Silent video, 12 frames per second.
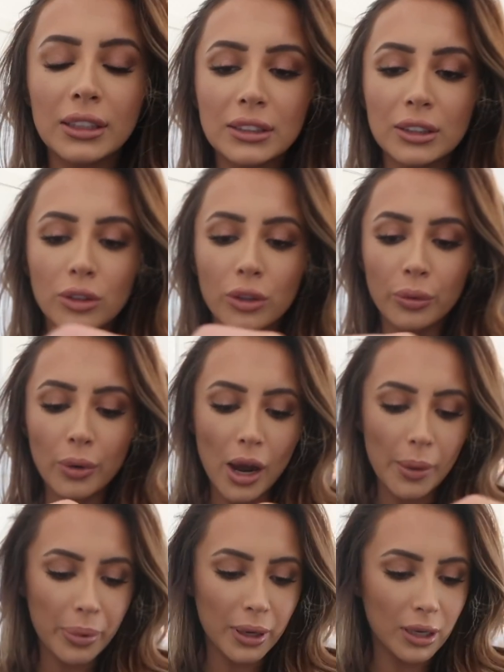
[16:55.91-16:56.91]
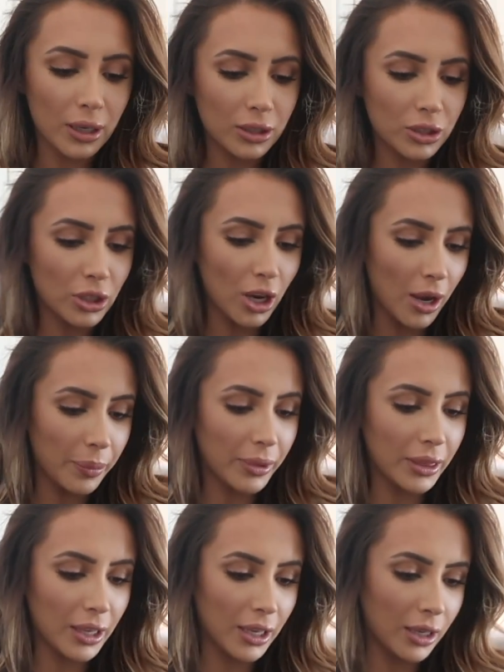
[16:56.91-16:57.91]
this little crop top
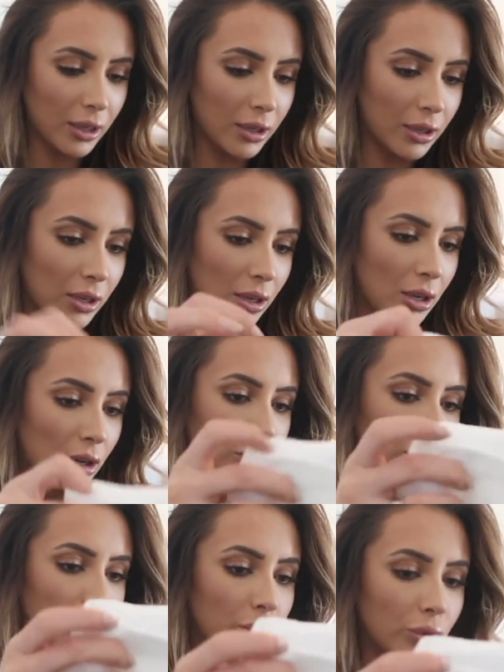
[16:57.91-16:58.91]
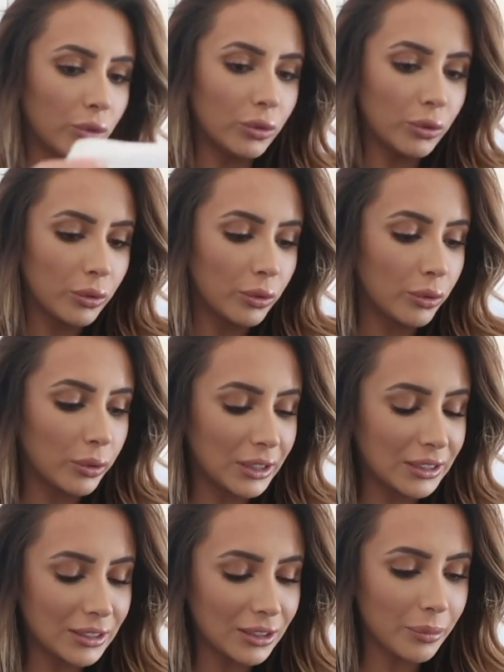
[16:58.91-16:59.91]
thing. Ooh,
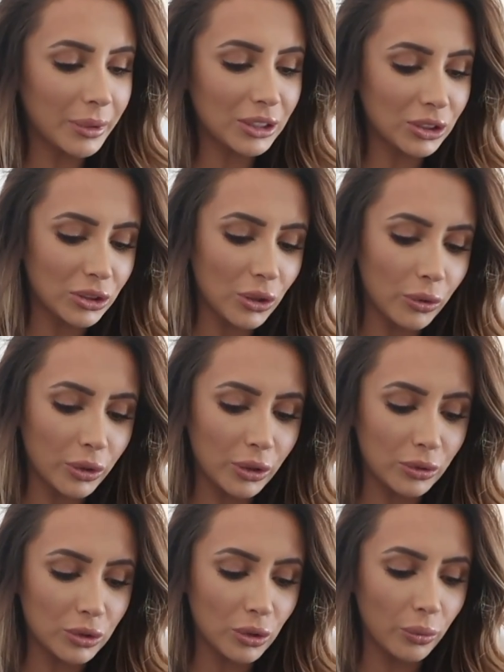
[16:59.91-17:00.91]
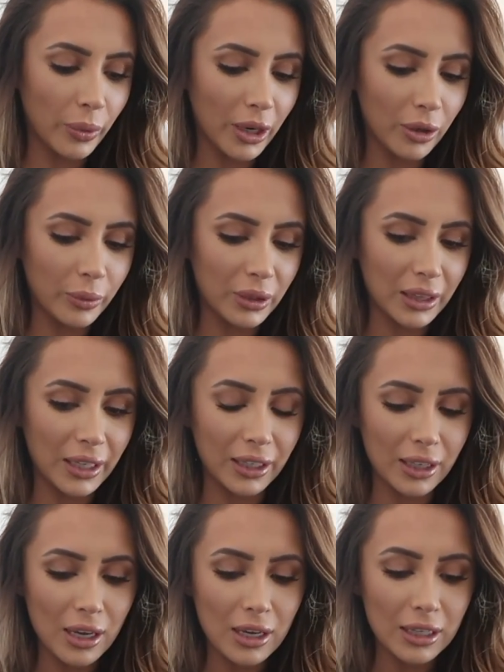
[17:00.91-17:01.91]
this is gonna be so cute to wear with
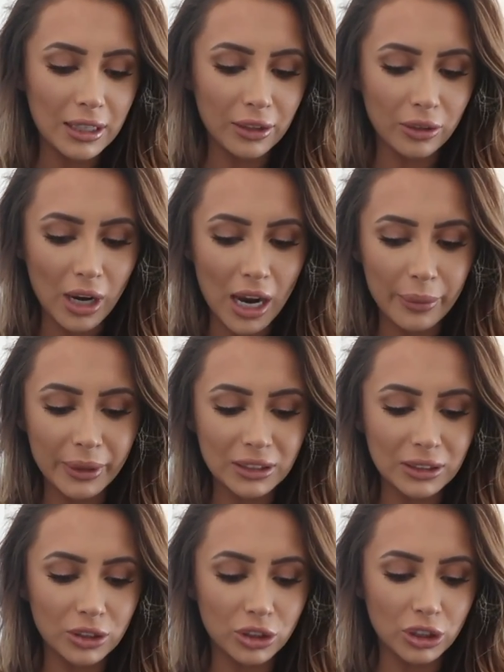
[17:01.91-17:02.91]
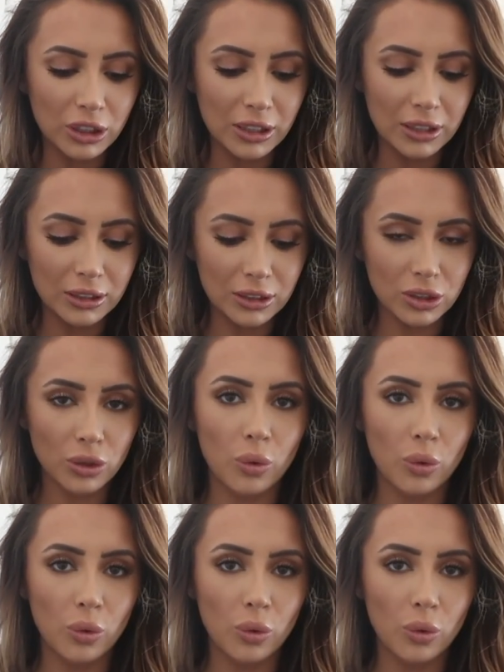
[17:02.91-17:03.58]
like either high-waisted jeans,